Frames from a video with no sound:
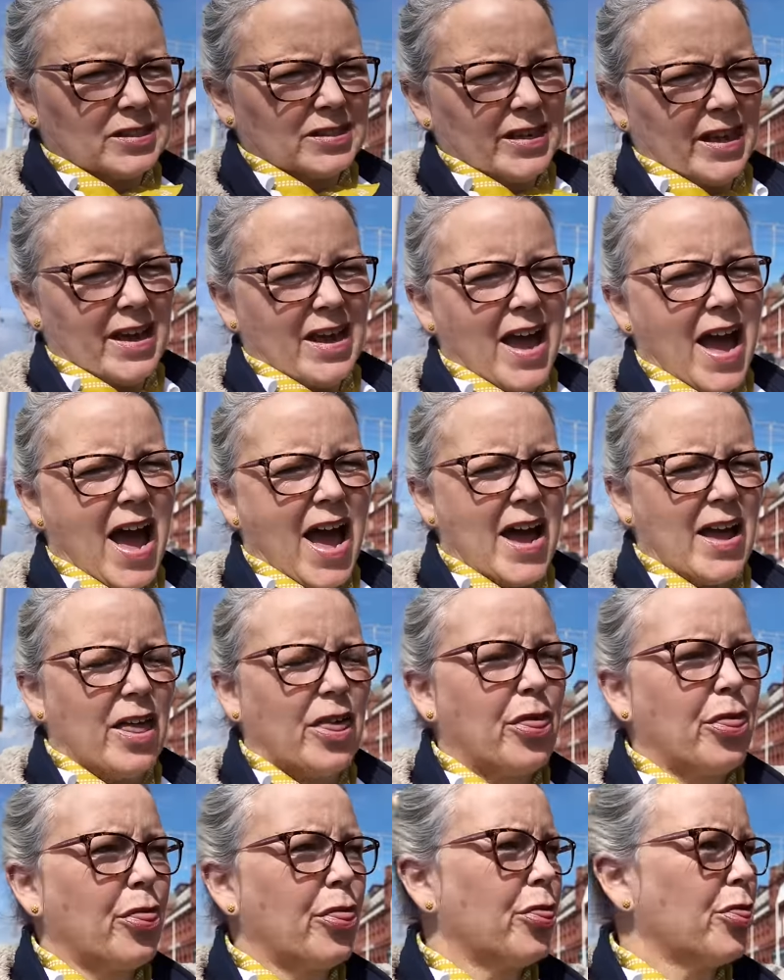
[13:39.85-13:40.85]
say, I
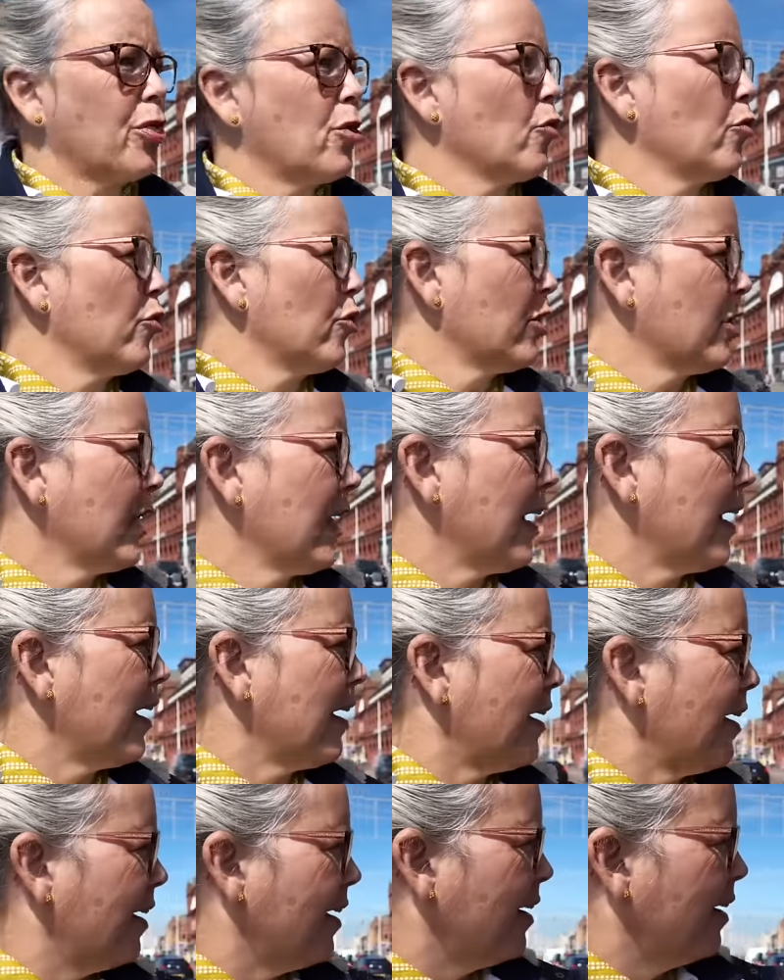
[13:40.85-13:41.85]
thoroughly,